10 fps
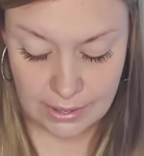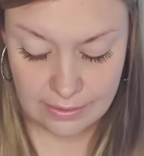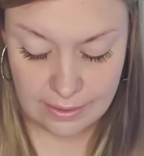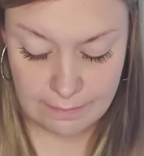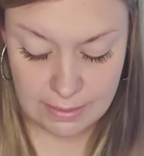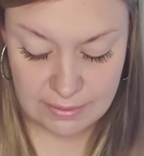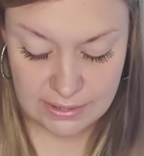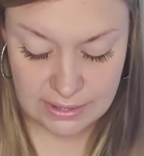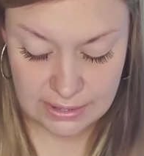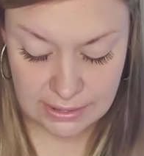And they may be
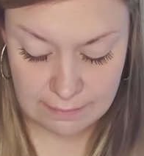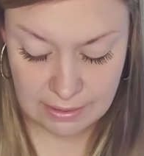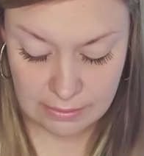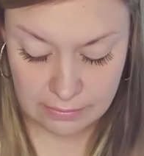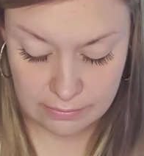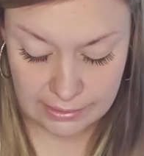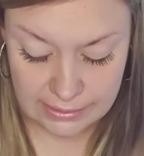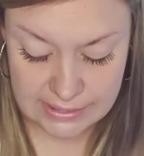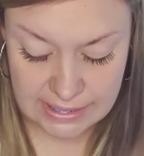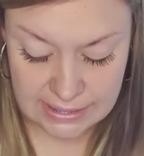thinking about
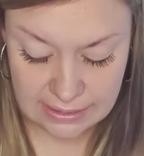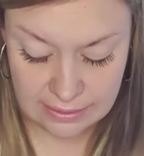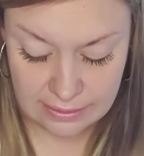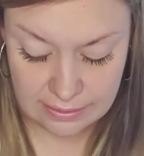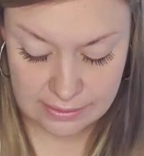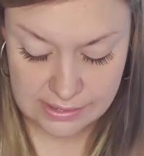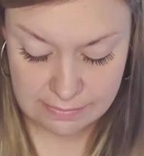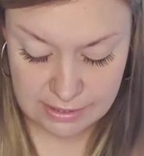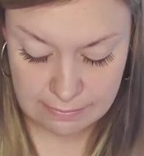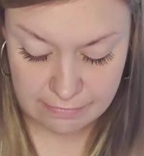like taking
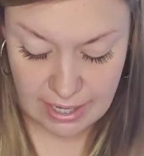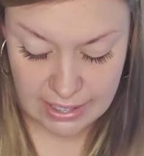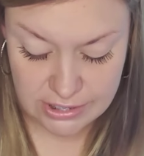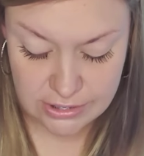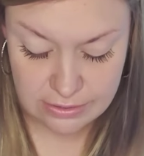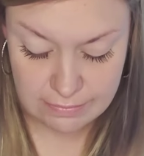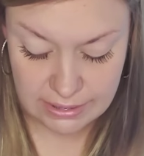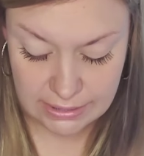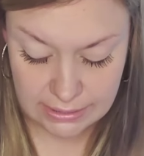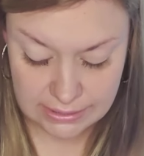some type of action or
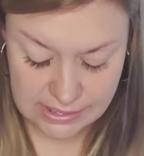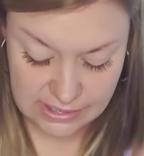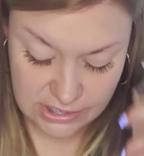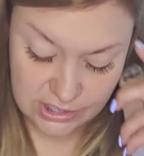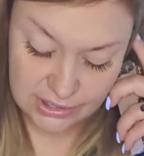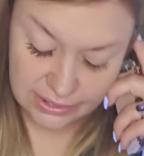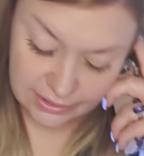making a decision